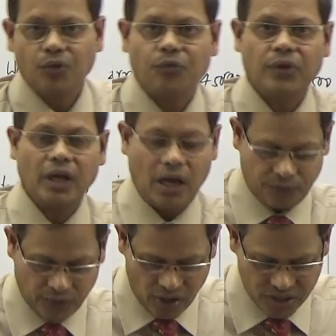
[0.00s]
free
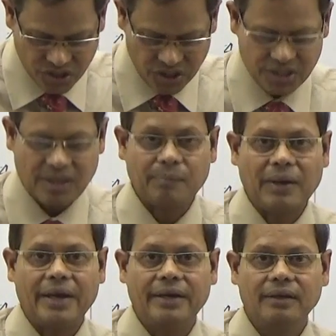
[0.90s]
of cost is
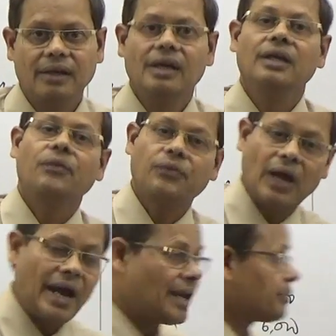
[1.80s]
applied. If you add